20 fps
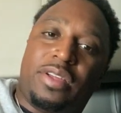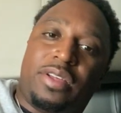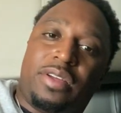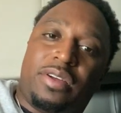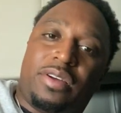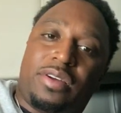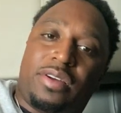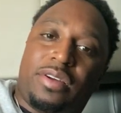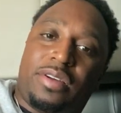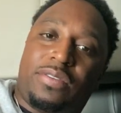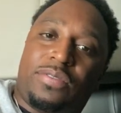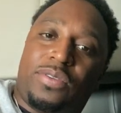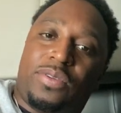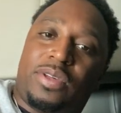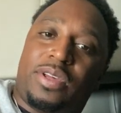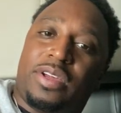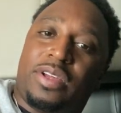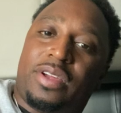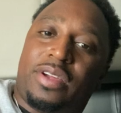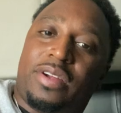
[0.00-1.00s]
If you
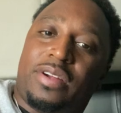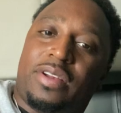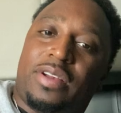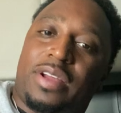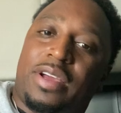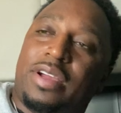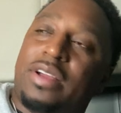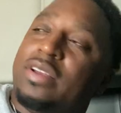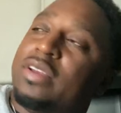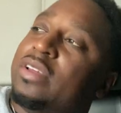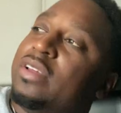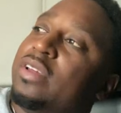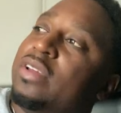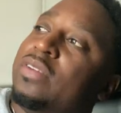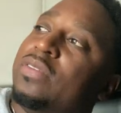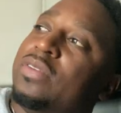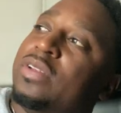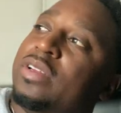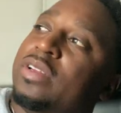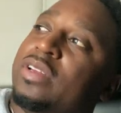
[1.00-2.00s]
get here late in the
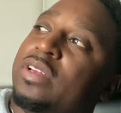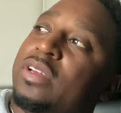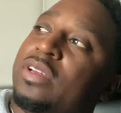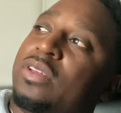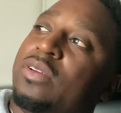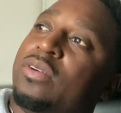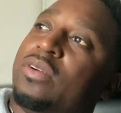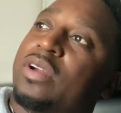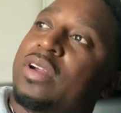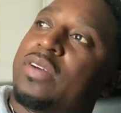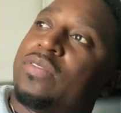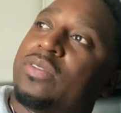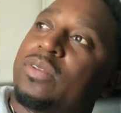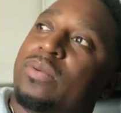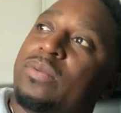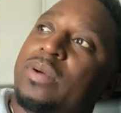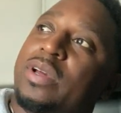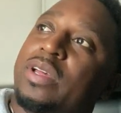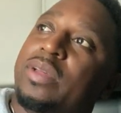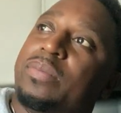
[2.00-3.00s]
evening, then you're gonna have to
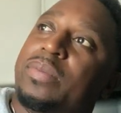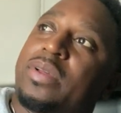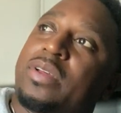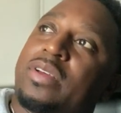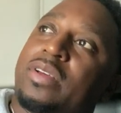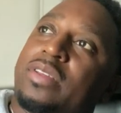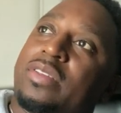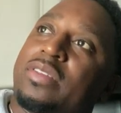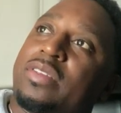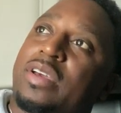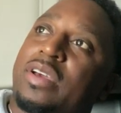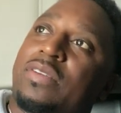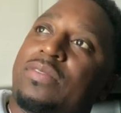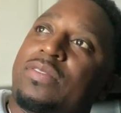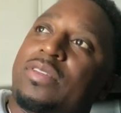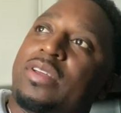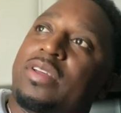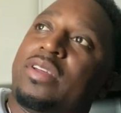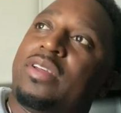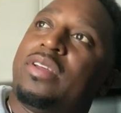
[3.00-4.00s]
wait because
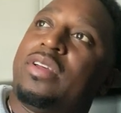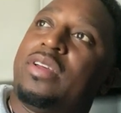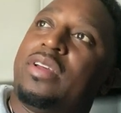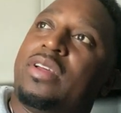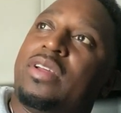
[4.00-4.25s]
safety